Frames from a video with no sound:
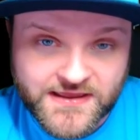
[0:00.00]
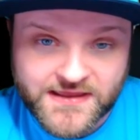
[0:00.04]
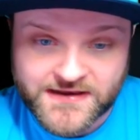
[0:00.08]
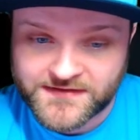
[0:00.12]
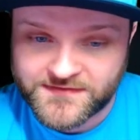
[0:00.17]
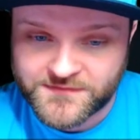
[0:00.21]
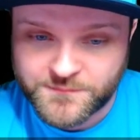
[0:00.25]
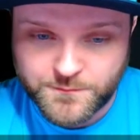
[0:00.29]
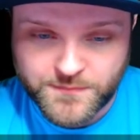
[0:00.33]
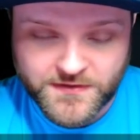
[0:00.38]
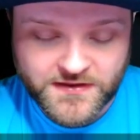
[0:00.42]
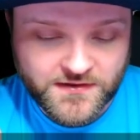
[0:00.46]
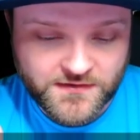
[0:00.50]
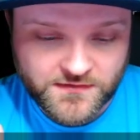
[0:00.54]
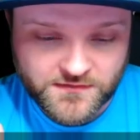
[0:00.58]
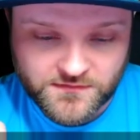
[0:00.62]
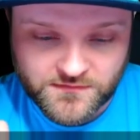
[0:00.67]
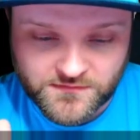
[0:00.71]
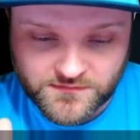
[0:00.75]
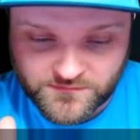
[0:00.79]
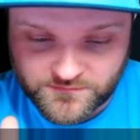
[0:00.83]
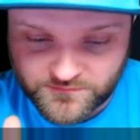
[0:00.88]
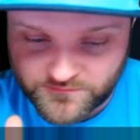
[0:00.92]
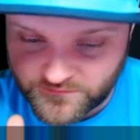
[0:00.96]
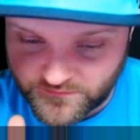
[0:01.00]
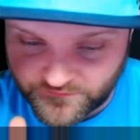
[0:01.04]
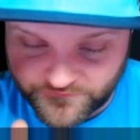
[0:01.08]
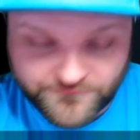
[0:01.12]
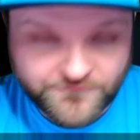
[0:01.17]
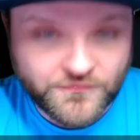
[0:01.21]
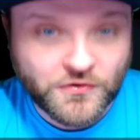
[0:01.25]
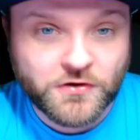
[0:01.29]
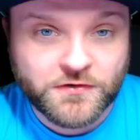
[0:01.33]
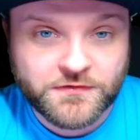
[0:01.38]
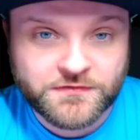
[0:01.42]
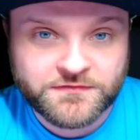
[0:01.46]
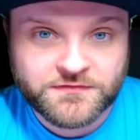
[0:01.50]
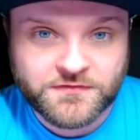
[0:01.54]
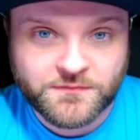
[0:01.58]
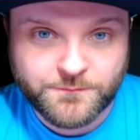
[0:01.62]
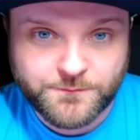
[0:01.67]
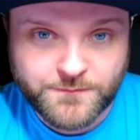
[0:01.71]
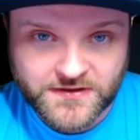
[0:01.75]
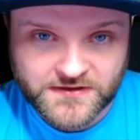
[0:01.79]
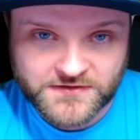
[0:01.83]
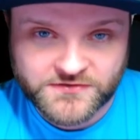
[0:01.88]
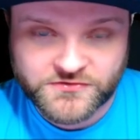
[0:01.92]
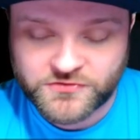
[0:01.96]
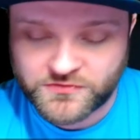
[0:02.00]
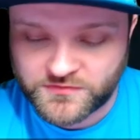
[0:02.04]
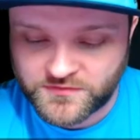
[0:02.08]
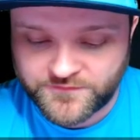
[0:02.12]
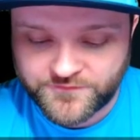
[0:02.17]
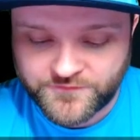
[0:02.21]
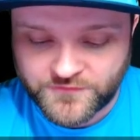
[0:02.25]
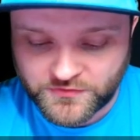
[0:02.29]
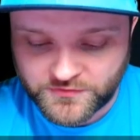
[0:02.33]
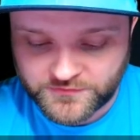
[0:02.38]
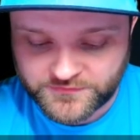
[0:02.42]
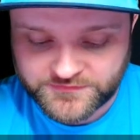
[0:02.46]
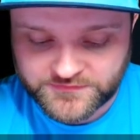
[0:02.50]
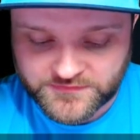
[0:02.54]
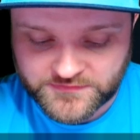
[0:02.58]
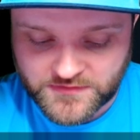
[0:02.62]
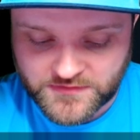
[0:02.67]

and it's been the first pic or the first